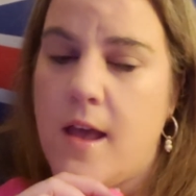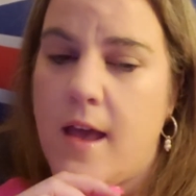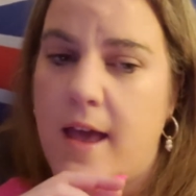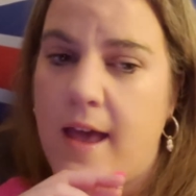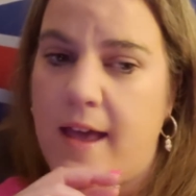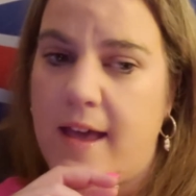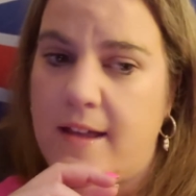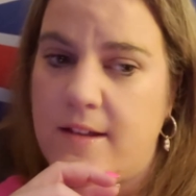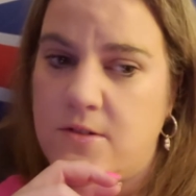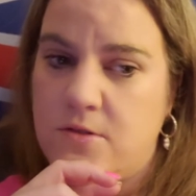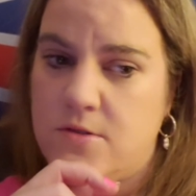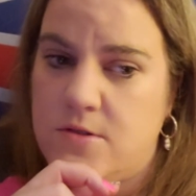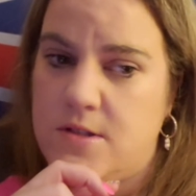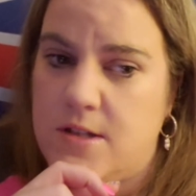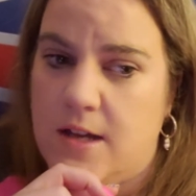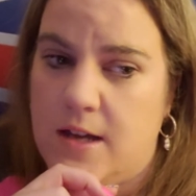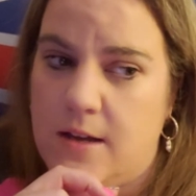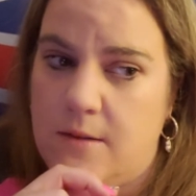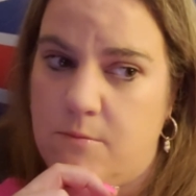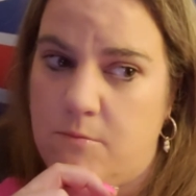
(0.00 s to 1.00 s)
and
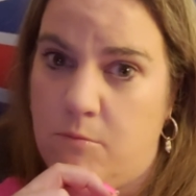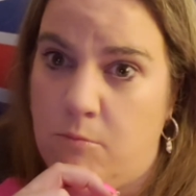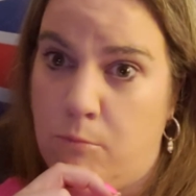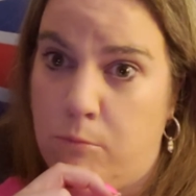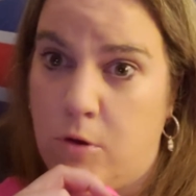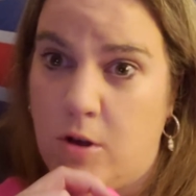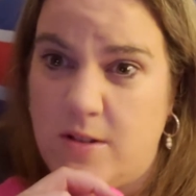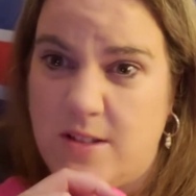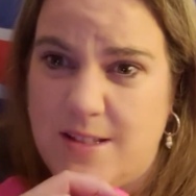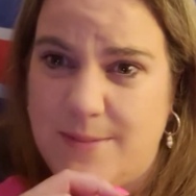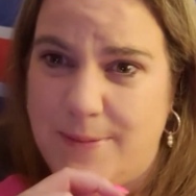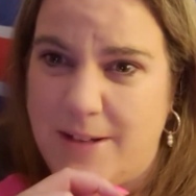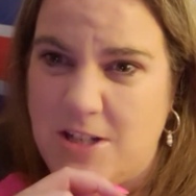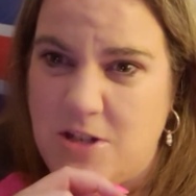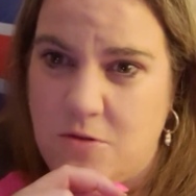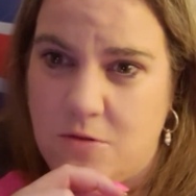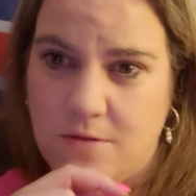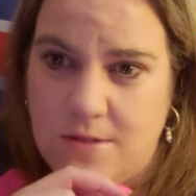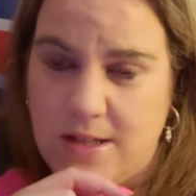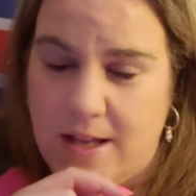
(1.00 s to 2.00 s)
um, what
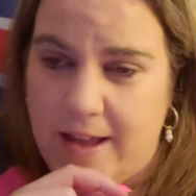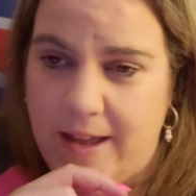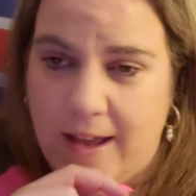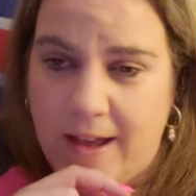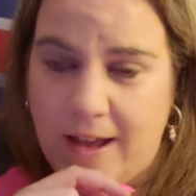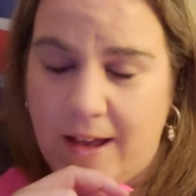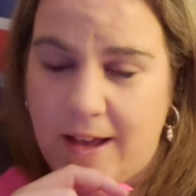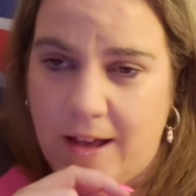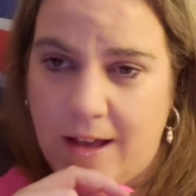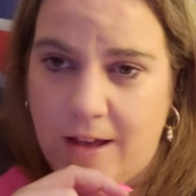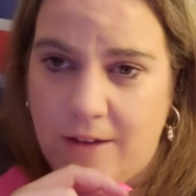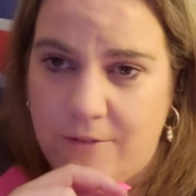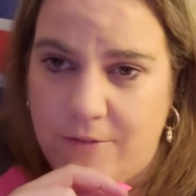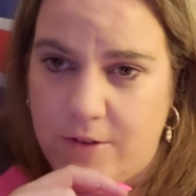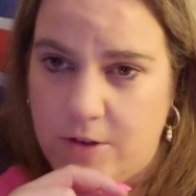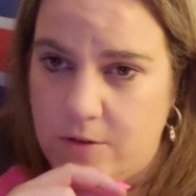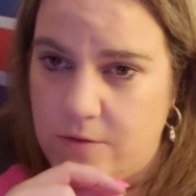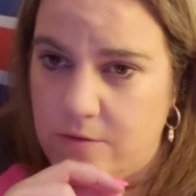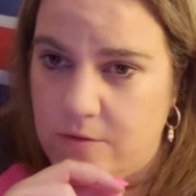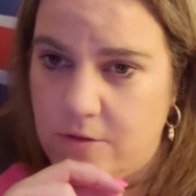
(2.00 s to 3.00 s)
specials I have
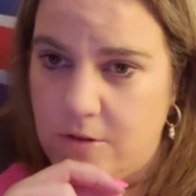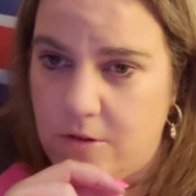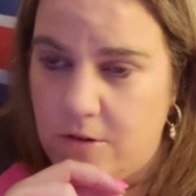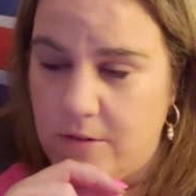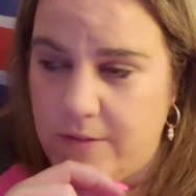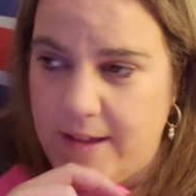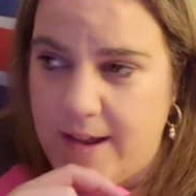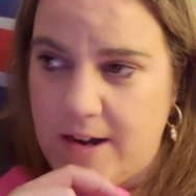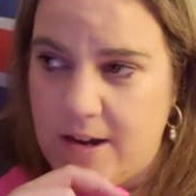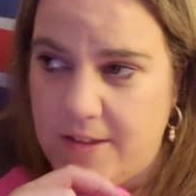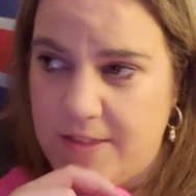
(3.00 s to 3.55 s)
and all that.